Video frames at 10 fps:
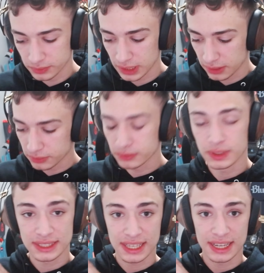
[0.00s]
Now,
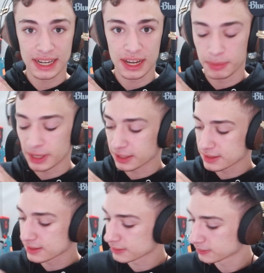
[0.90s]
let's get it out of the
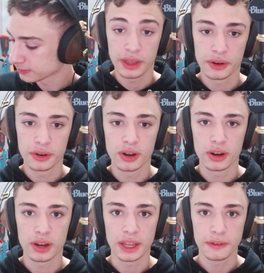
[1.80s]
box. There
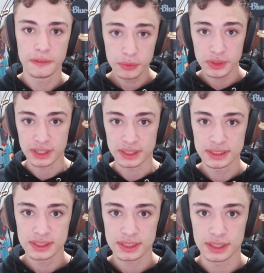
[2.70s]
are a few
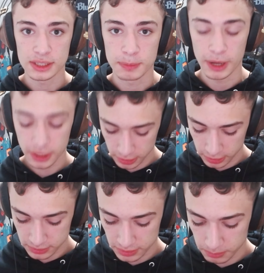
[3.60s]
things in this box,
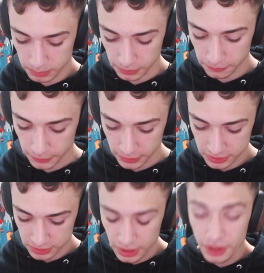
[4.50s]
but
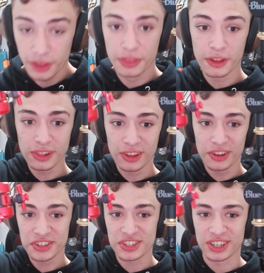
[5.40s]
first, the
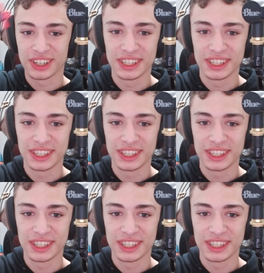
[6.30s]
launcher.